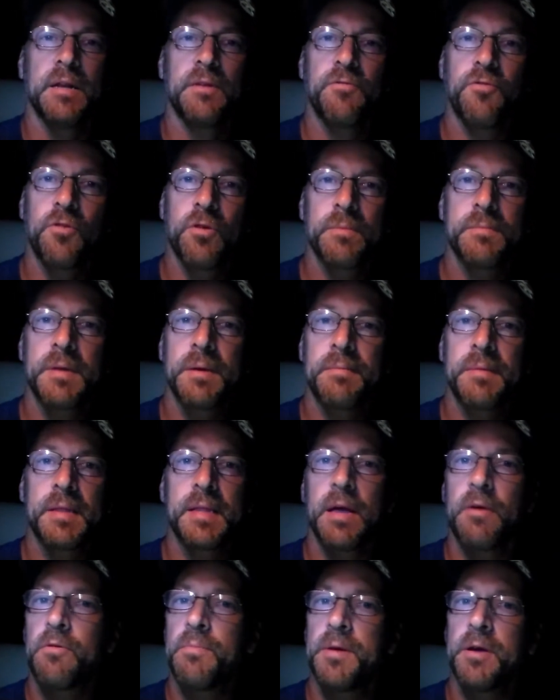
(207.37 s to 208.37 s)
informed them
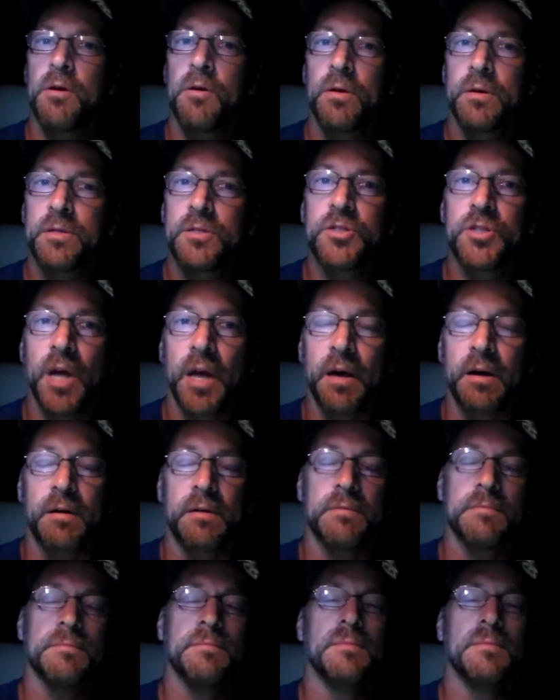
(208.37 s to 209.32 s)
that they would be going to jail.